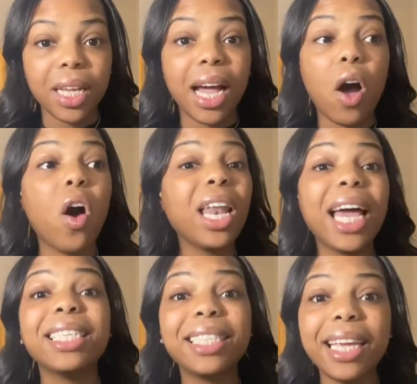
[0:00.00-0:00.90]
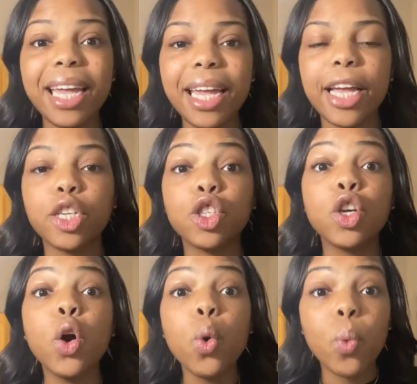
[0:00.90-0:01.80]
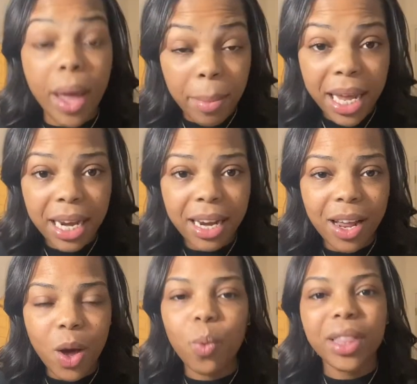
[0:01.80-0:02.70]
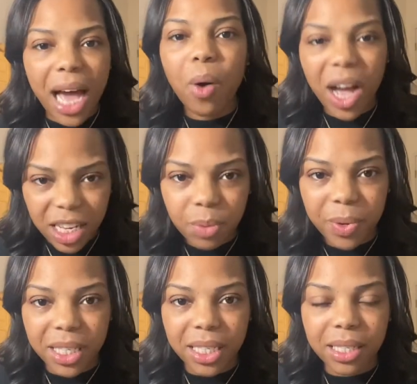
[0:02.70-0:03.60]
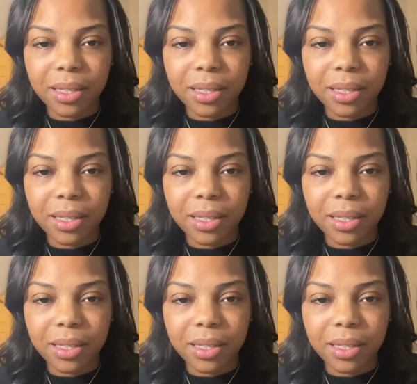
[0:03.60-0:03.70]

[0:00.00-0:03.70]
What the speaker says: all I see is two women without husbands.